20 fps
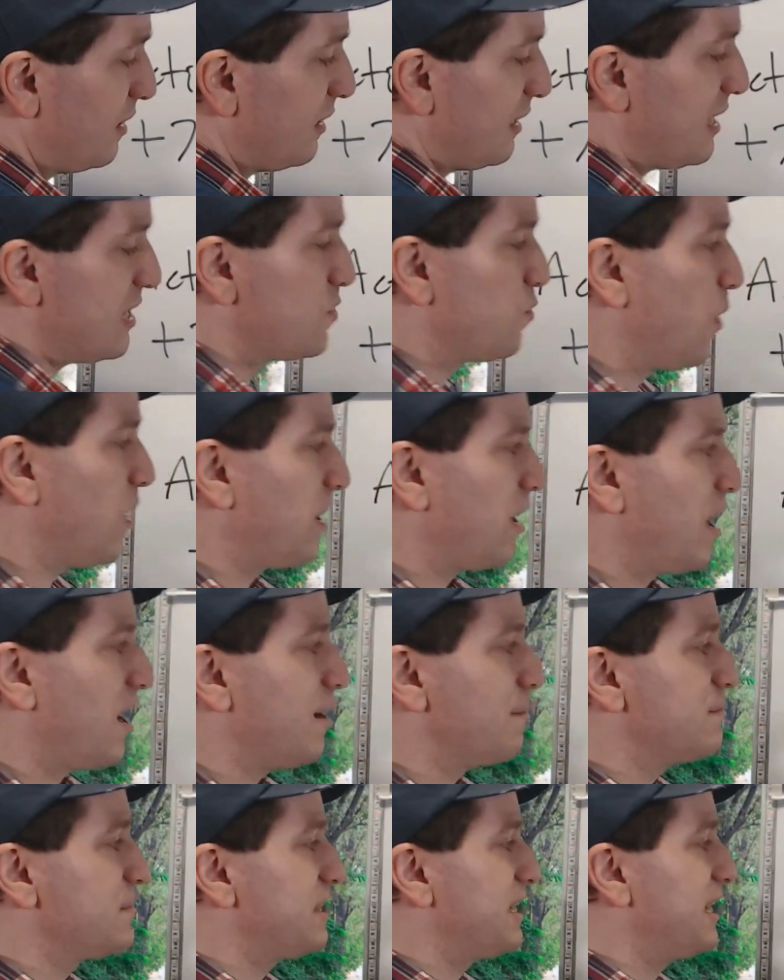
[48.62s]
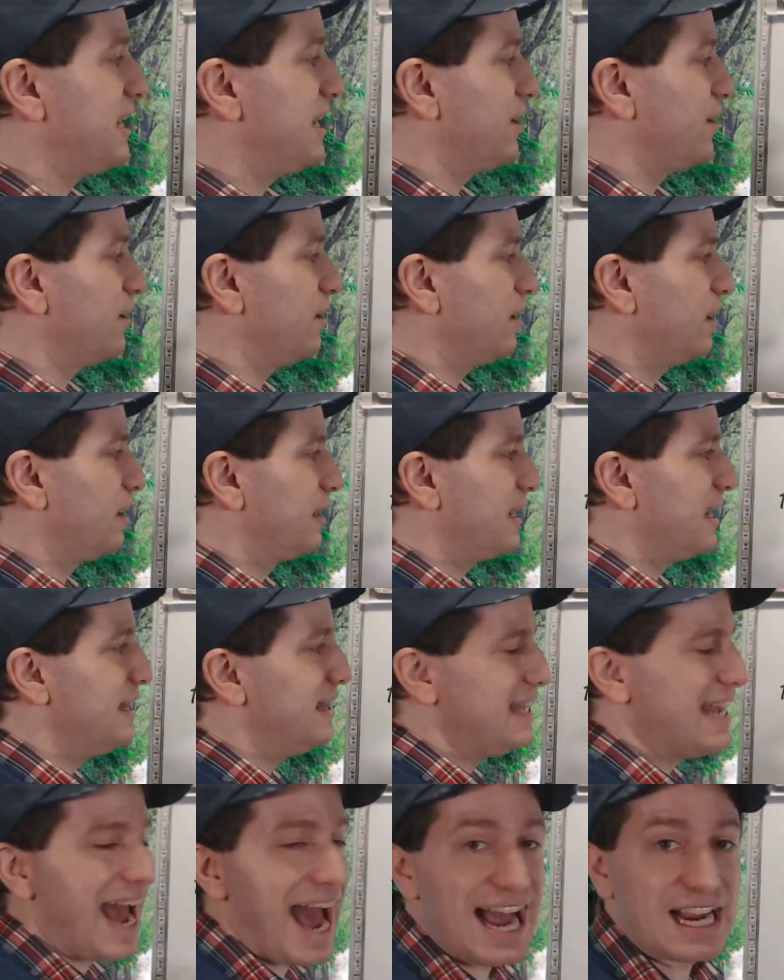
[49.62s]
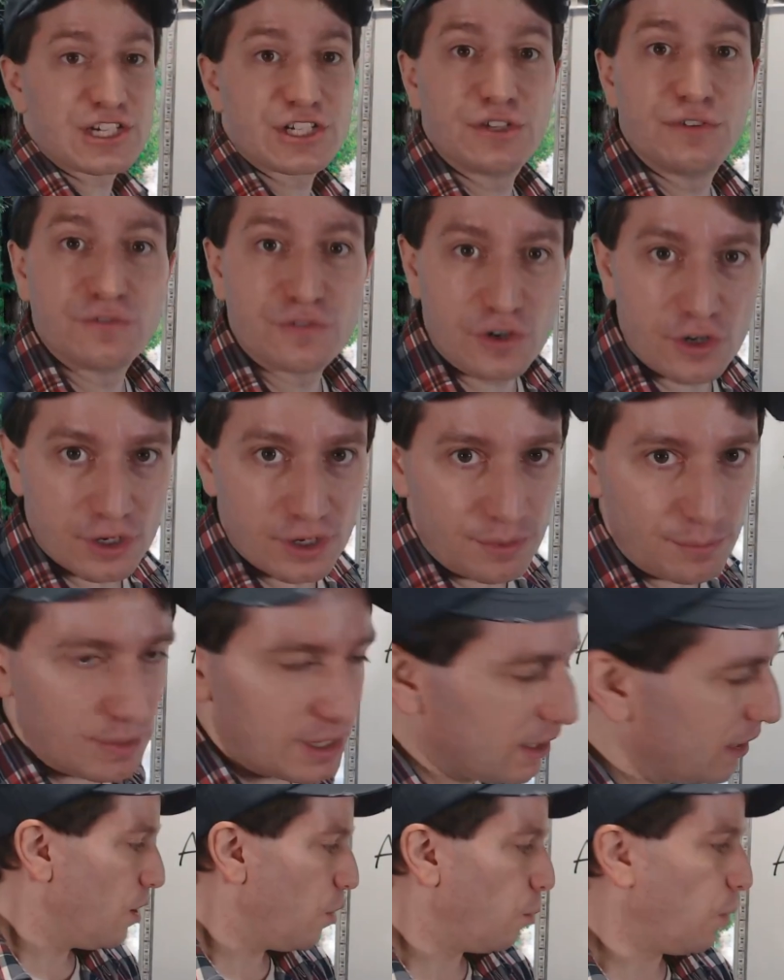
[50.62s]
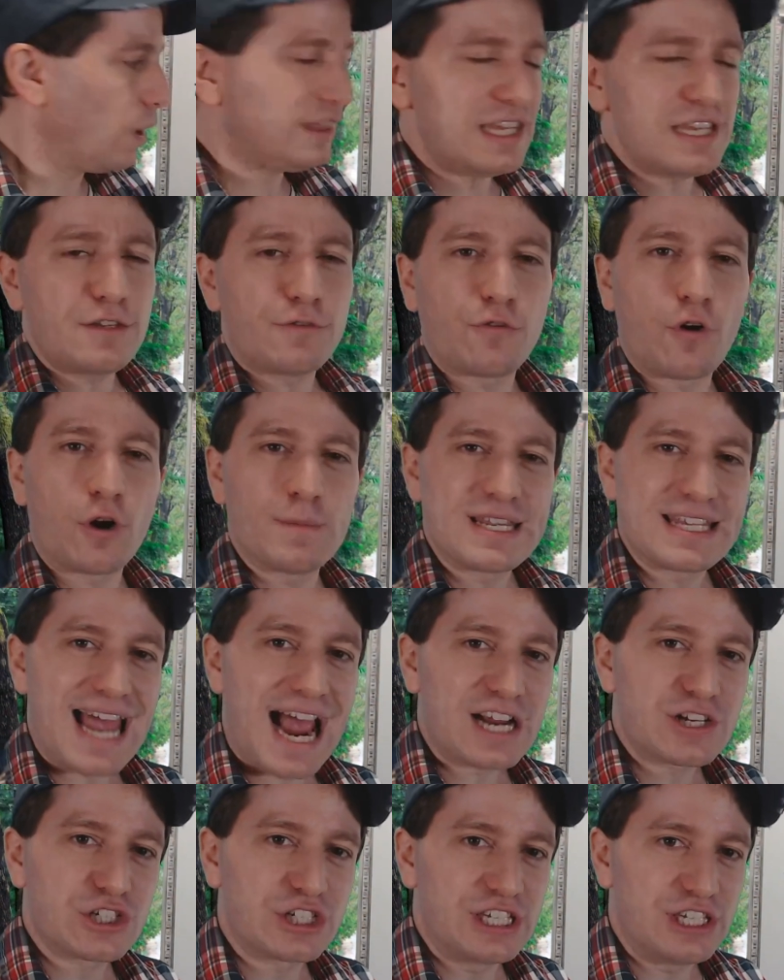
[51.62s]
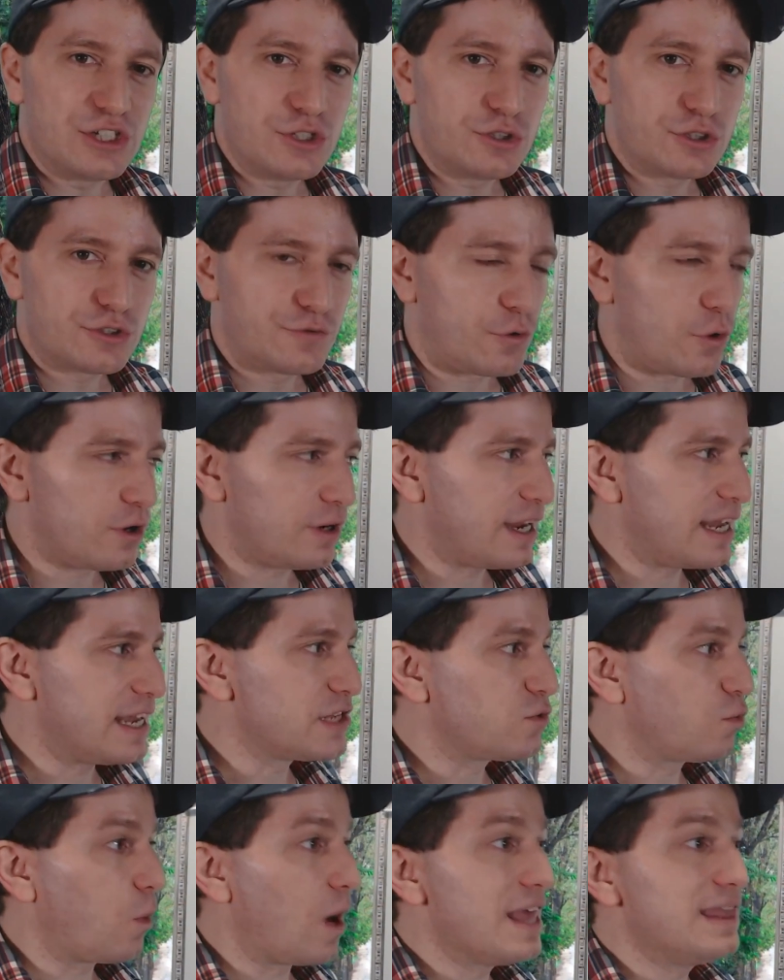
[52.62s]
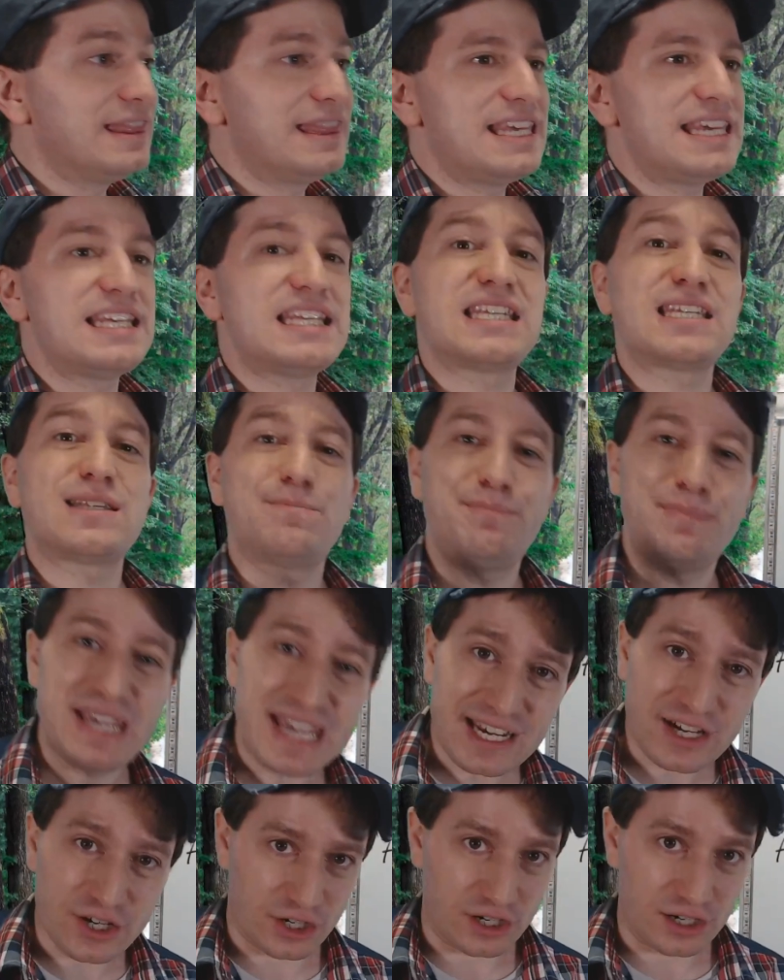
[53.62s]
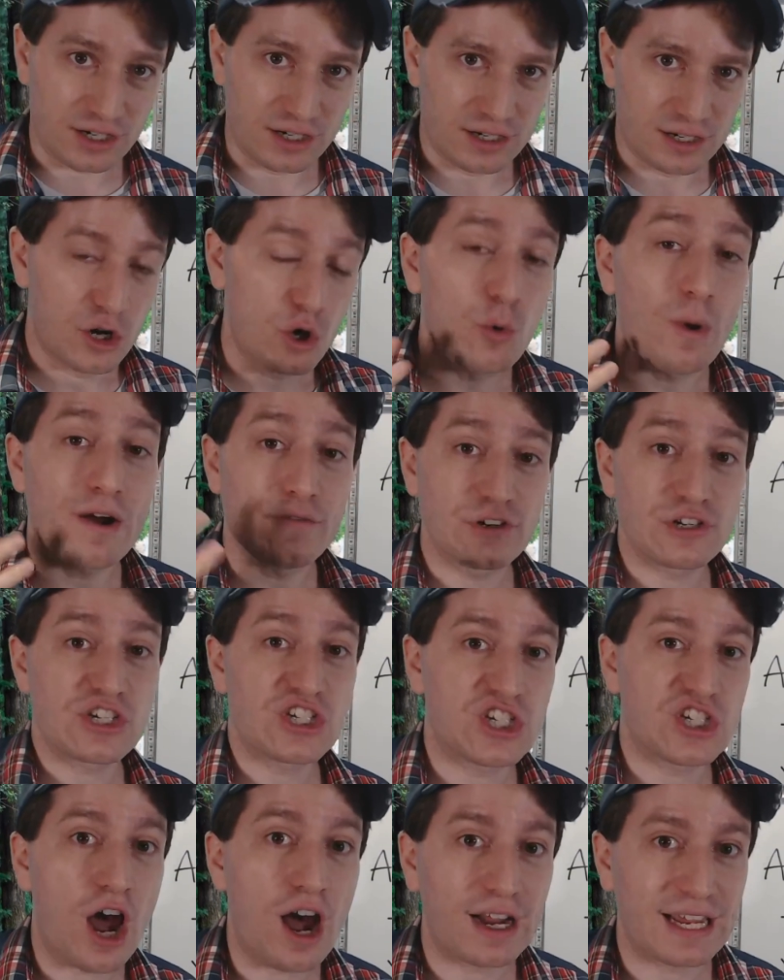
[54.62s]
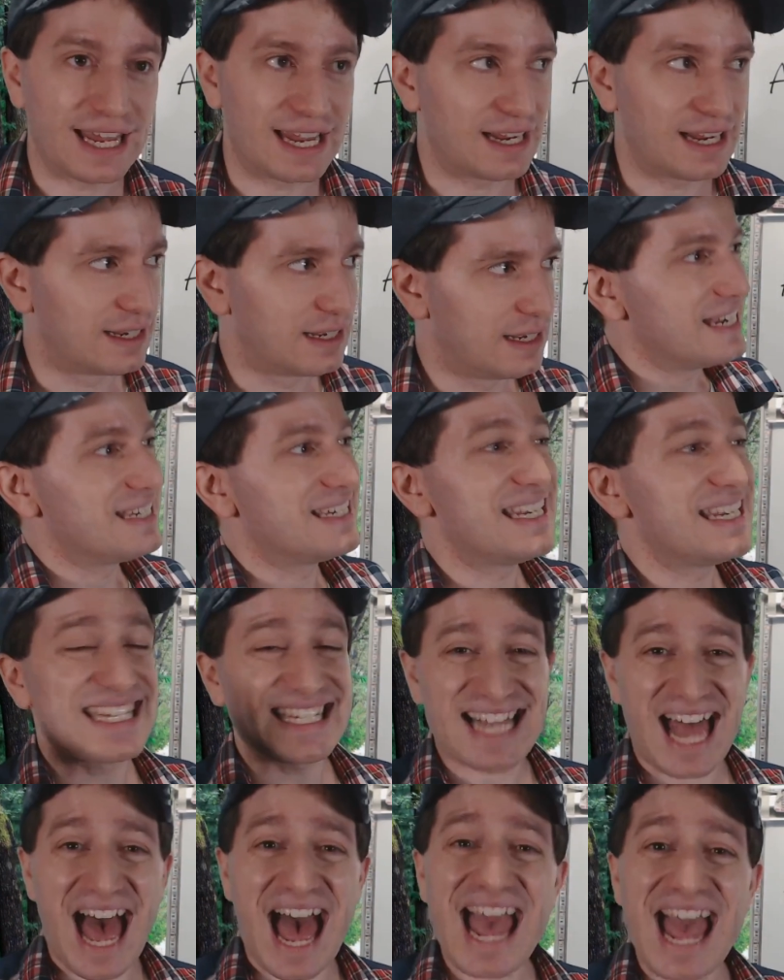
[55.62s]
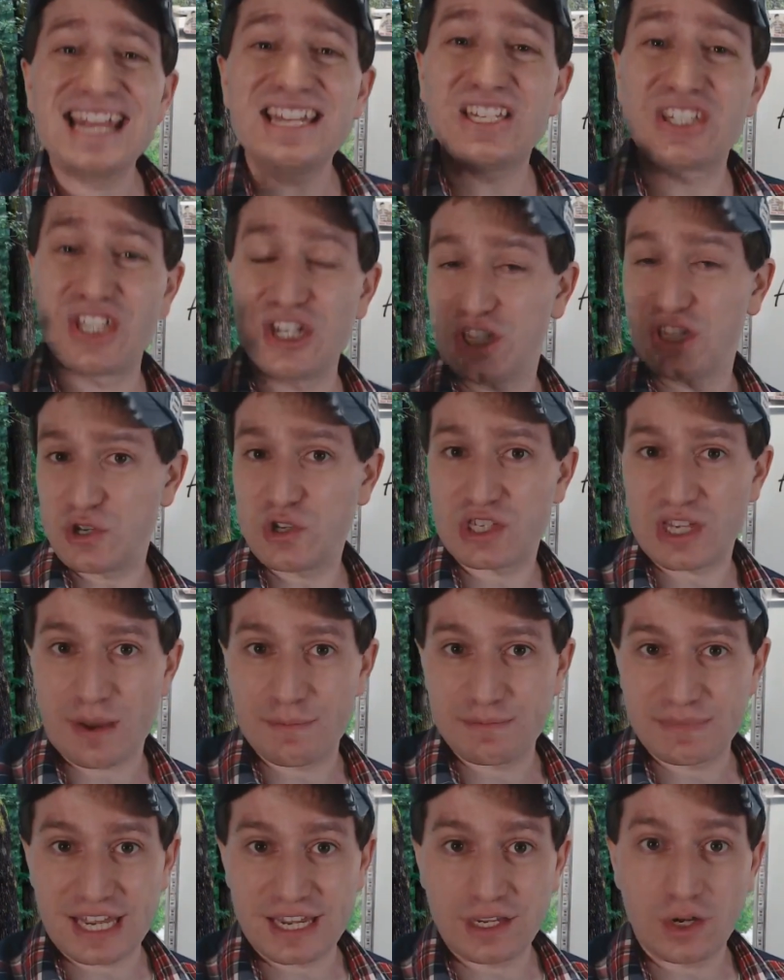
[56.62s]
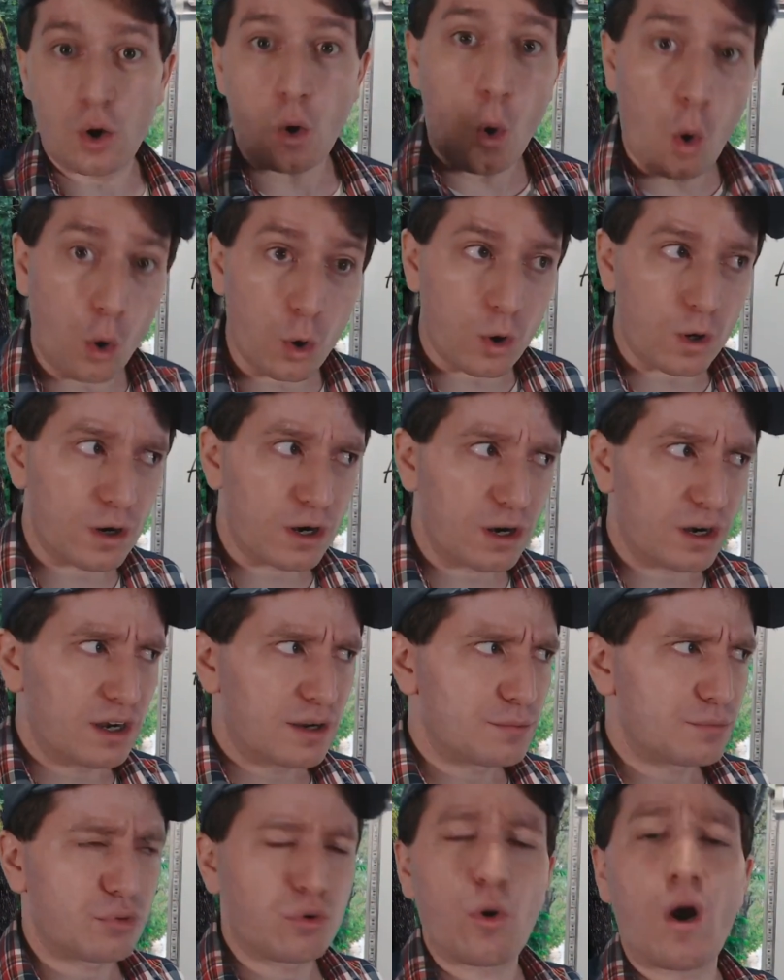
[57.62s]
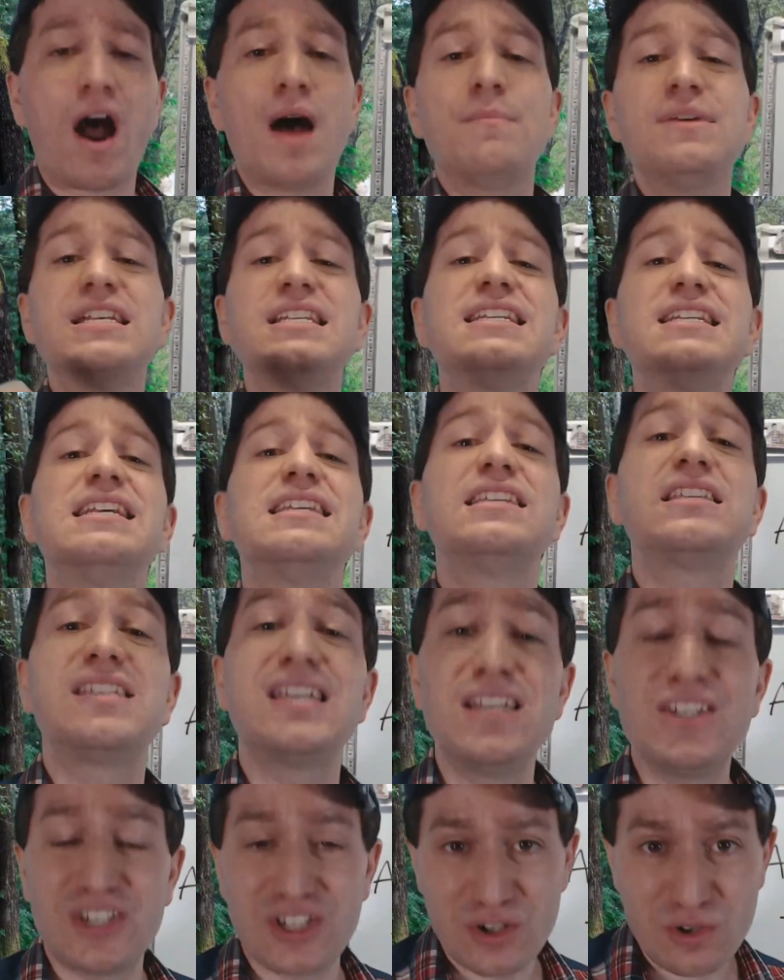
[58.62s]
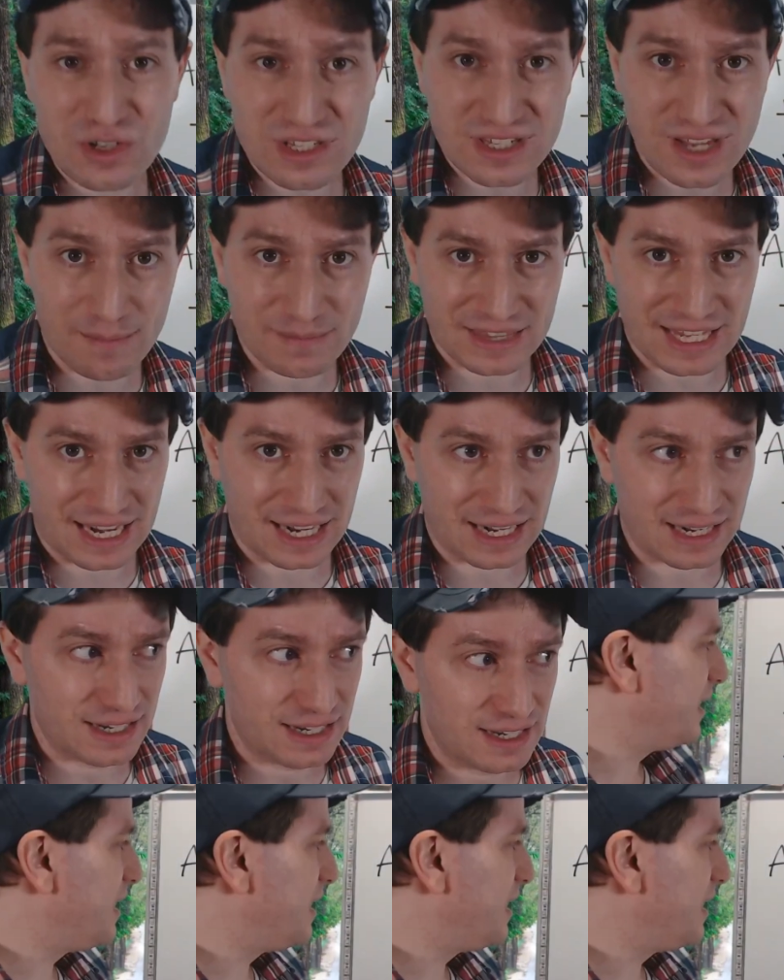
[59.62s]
is what comes here in the action verb. What this form is actually used for is when the speaker, whoever is talking, decides to do something or promises to do something.